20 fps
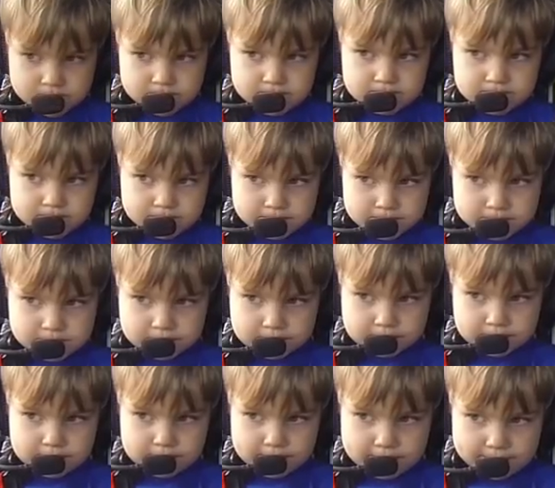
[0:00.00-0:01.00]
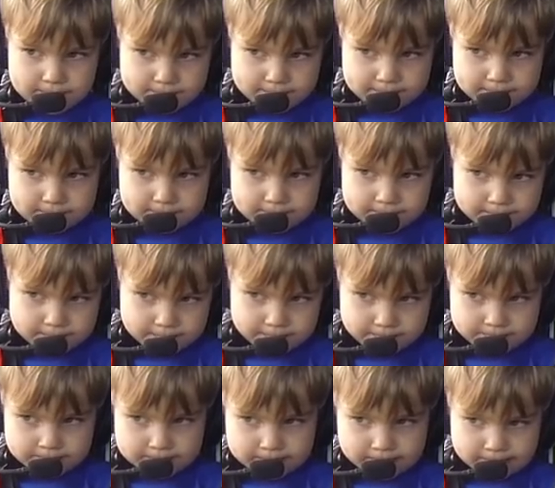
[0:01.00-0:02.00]

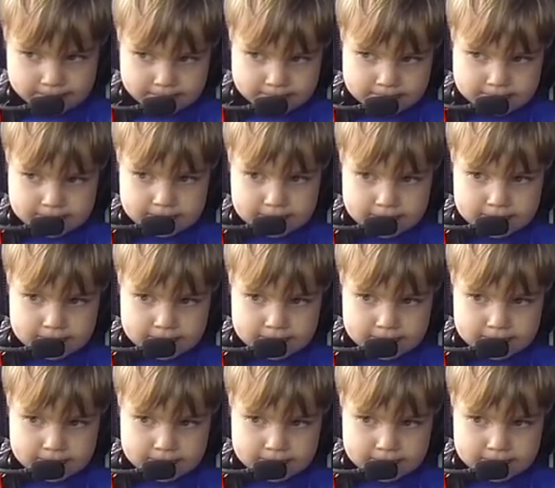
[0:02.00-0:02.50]
No words are spoken by the person on screen.